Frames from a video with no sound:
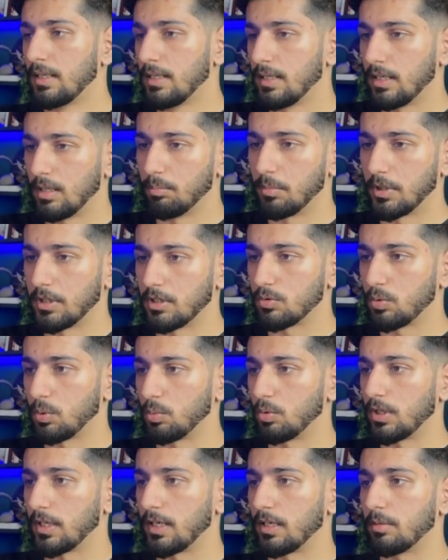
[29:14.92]
And because we
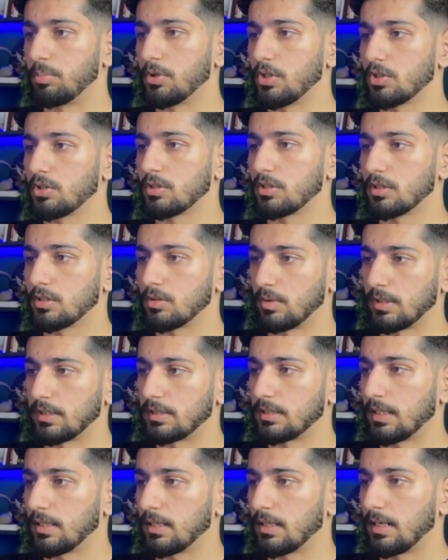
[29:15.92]
want to get purchases, we
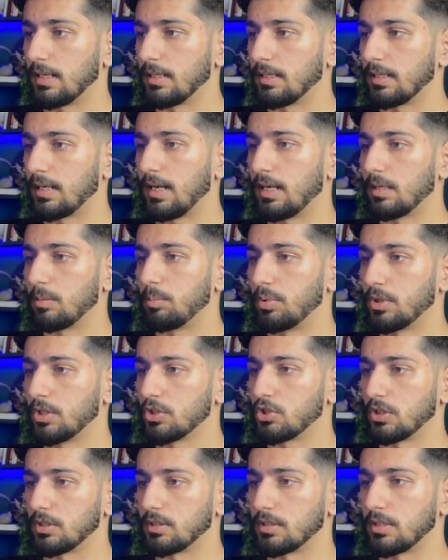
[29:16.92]
set it at
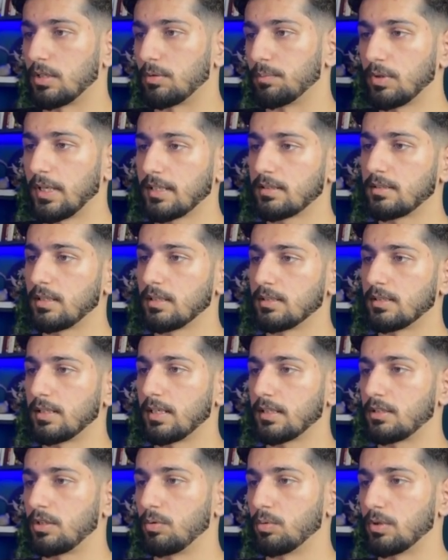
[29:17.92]
purchase. Now, next, you
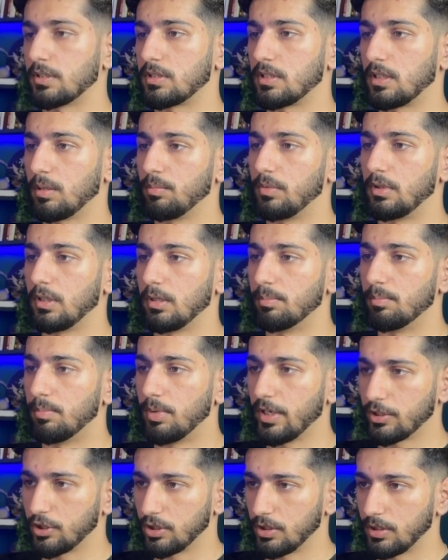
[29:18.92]
want to set up the
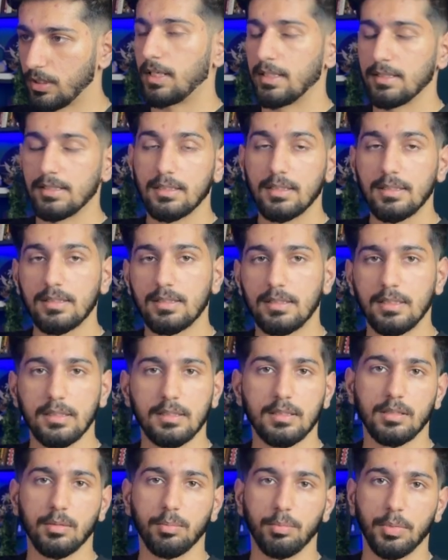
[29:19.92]
budget. And since this
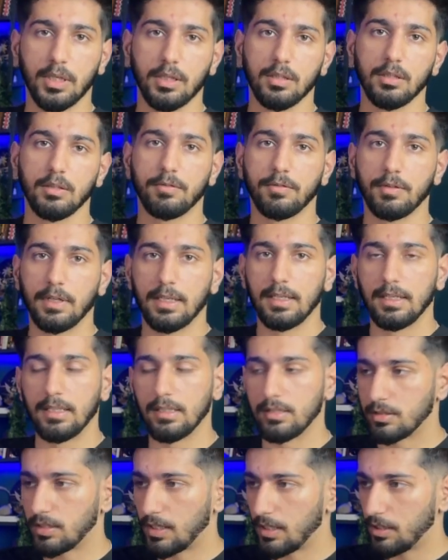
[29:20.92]
is a beginner friendly
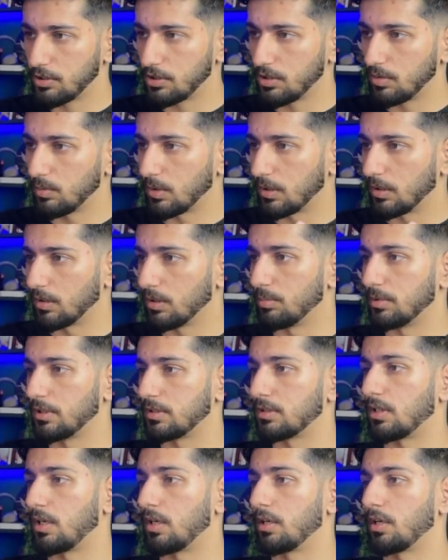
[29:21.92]
strategy, we're going to be
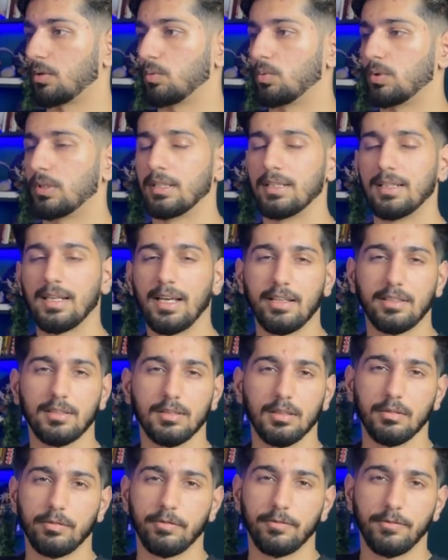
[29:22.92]
starting with a nice
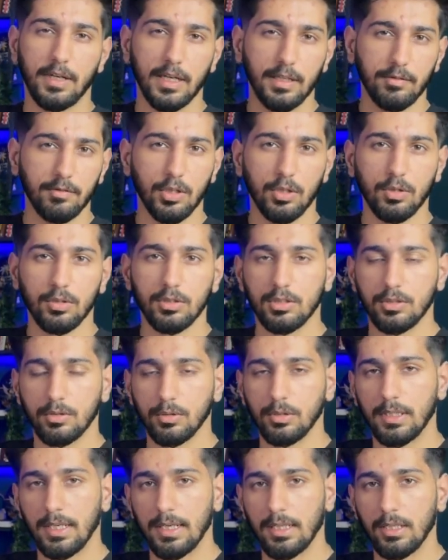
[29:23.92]
little $5 to
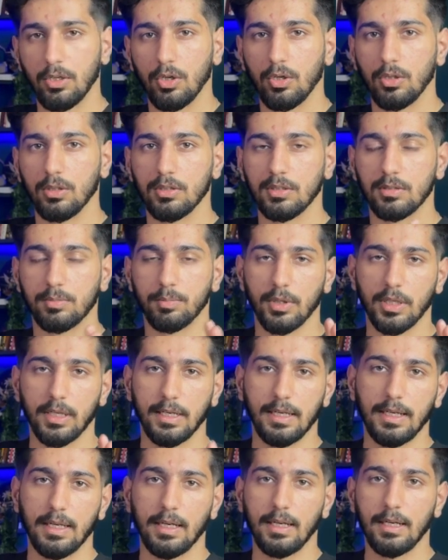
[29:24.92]
$10 per
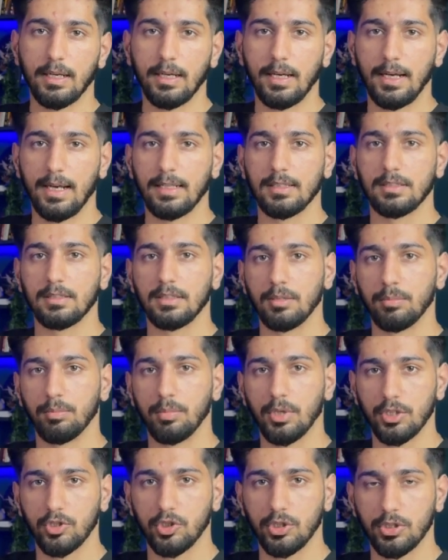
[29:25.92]
day ad set
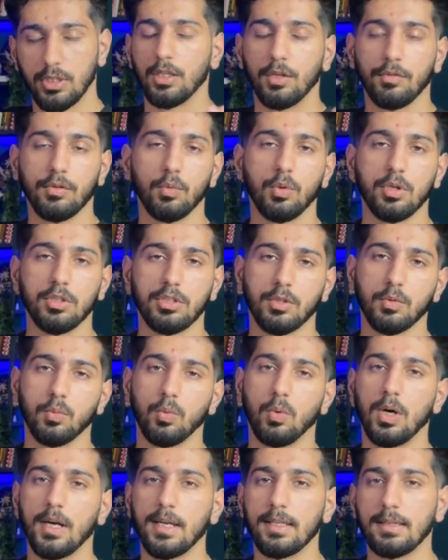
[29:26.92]
budget. If you're wondering
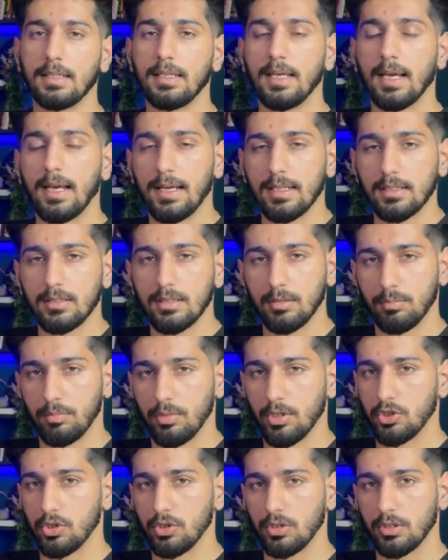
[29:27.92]
why the ad set
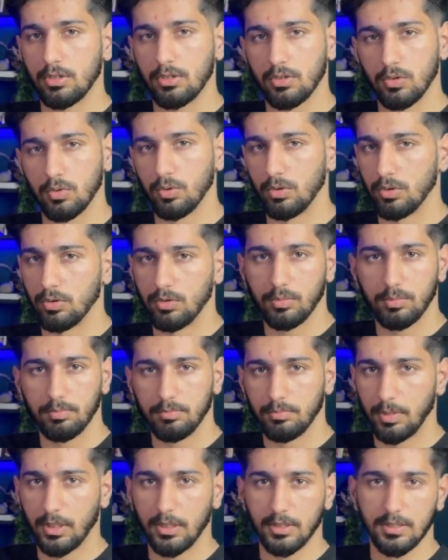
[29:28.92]
budget is so low,
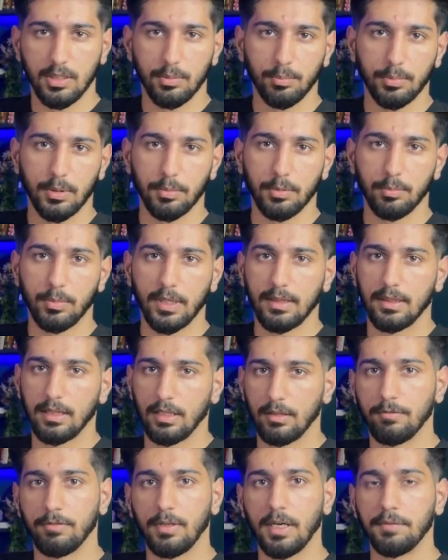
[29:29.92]
because some people might think
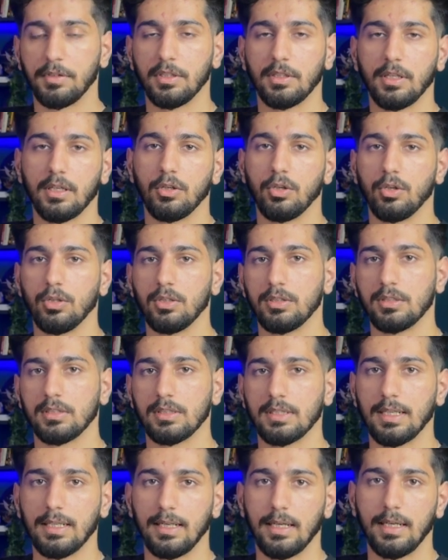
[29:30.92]
$5 to $10
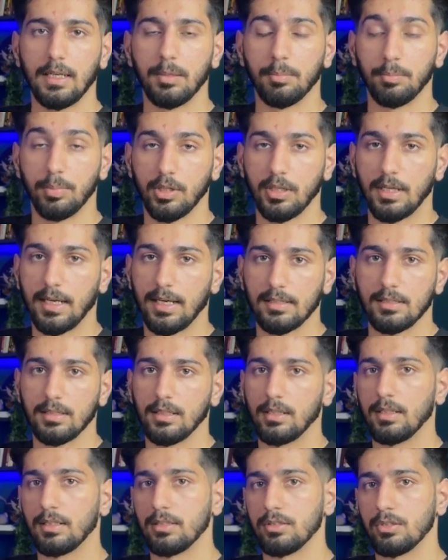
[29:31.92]
a day per ad set
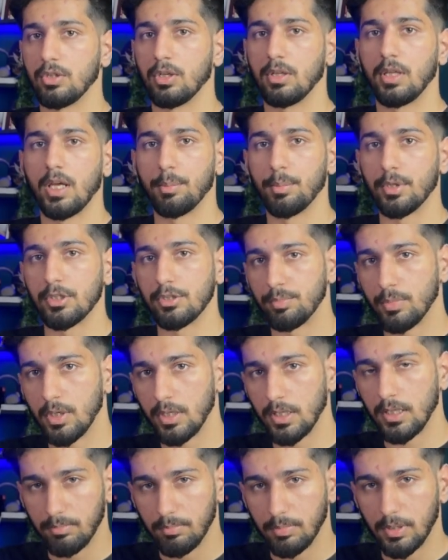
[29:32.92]
is not that much
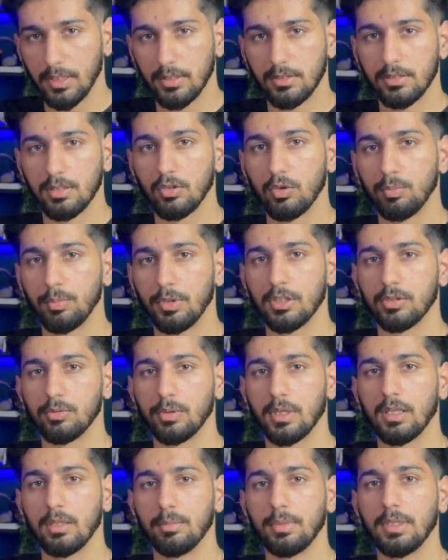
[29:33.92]
money, but it's low because we're
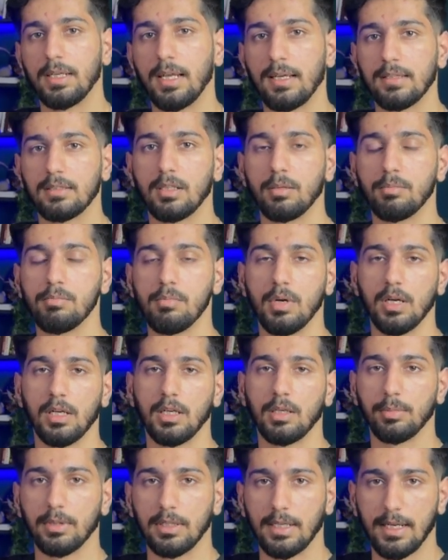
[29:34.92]
going to be testing
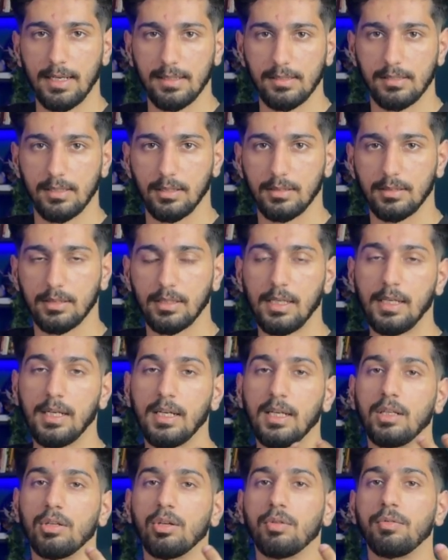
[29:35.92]
multiple ad sets.
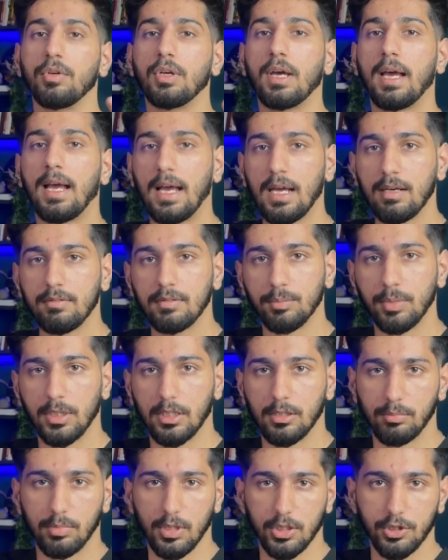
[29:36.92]
Now, if you have a bigger
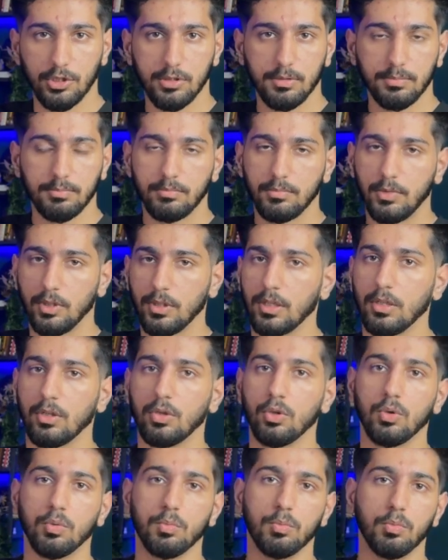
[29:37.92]
budget, you can
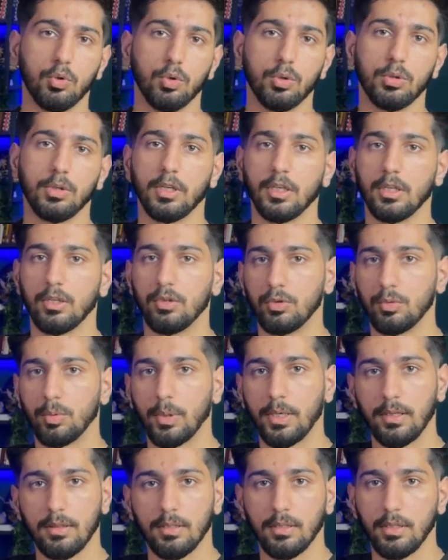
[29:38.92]
go more, you can do
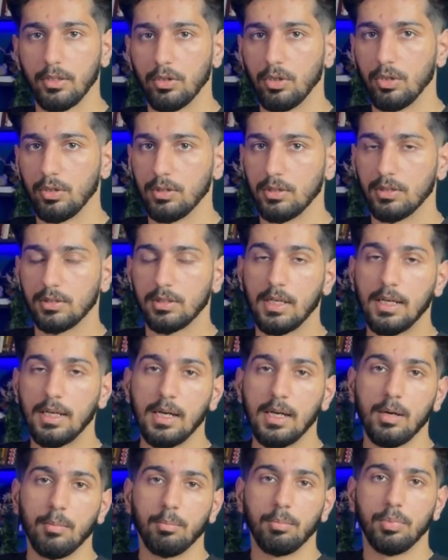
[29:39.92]
$20, $30
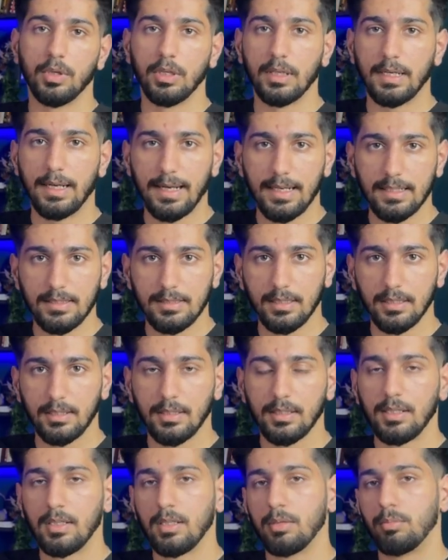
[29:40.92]
per ad set.
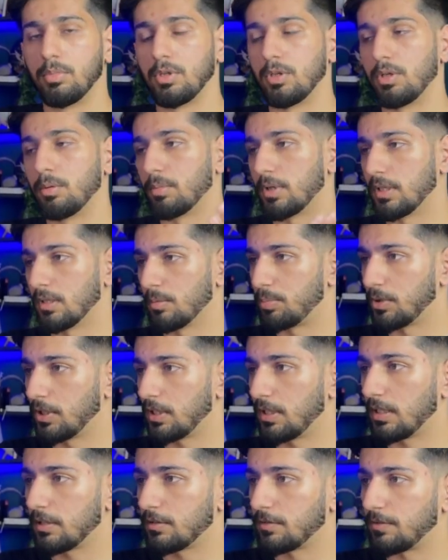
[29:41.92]
But I'm going to put it
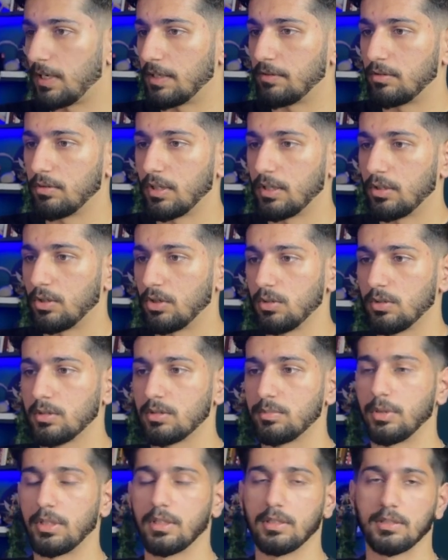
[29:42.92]
as $5 to $10
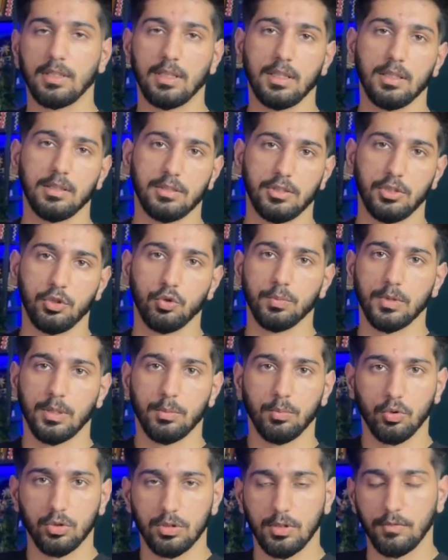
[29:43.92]
because I assume that
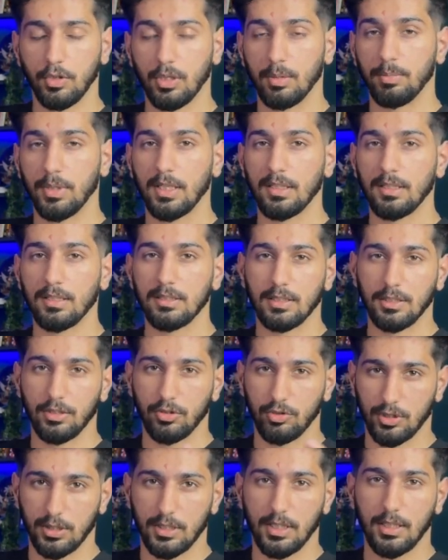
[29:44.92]
most of you are beginners and you're
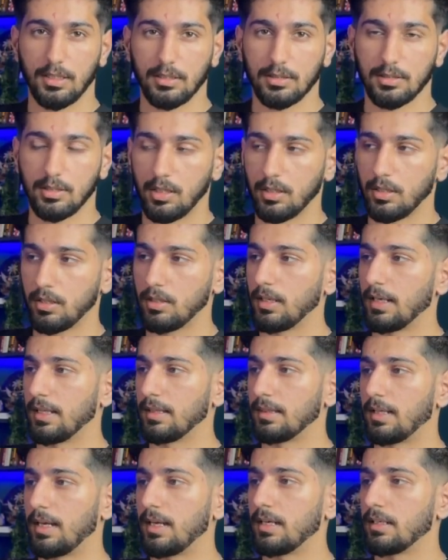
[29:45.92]
just getting started,
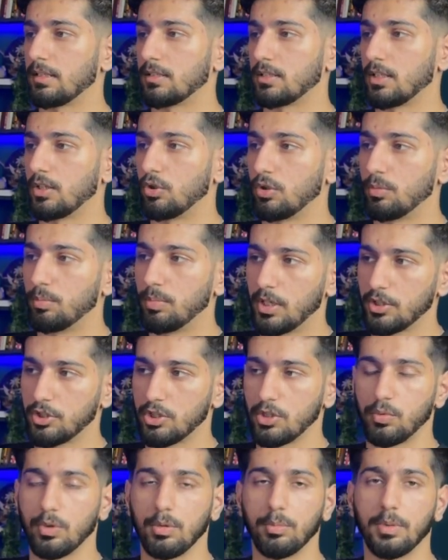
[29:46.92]
and that is a good
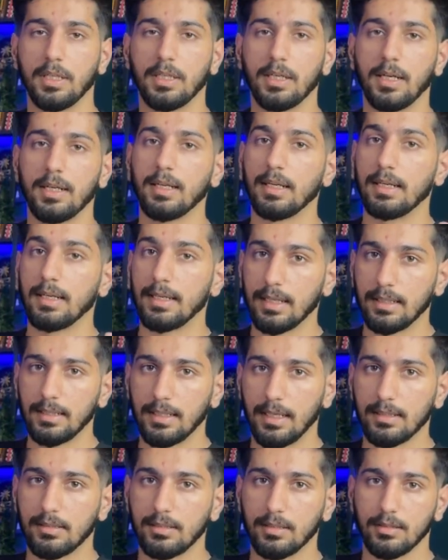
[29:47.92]
budget. We'll be creating 10
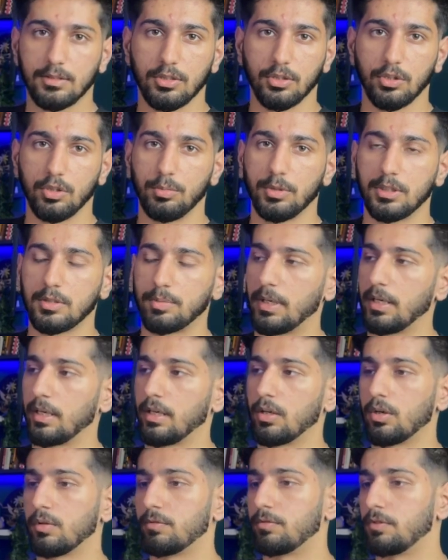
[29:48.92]
ad sets, so you'll be spending
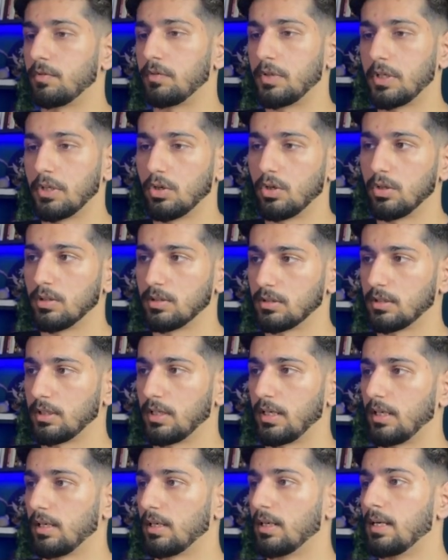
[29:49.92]
around $50 a
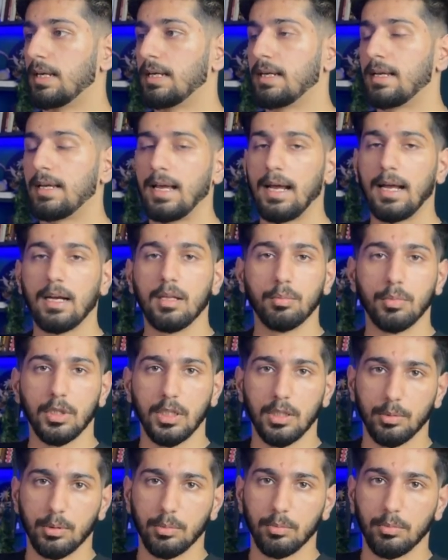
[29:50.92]
day at a
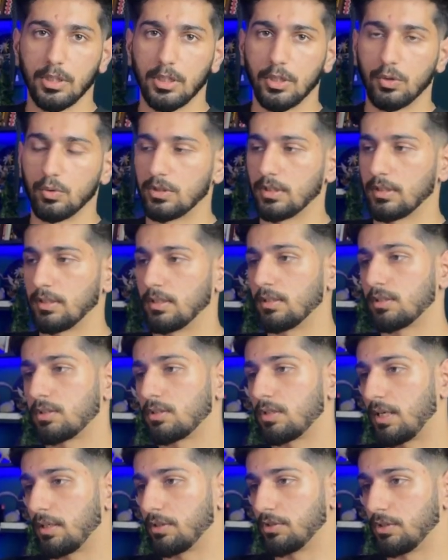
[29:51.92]
minimum using this
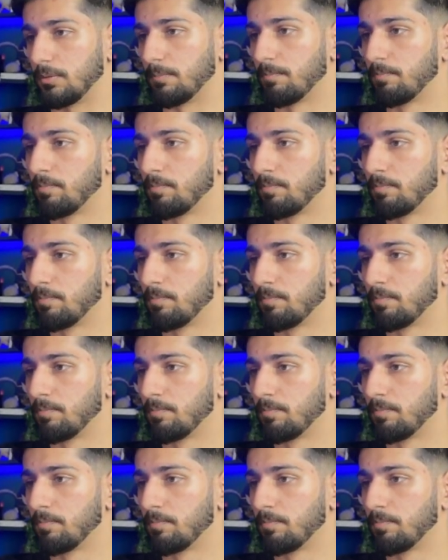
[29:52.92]
strategy.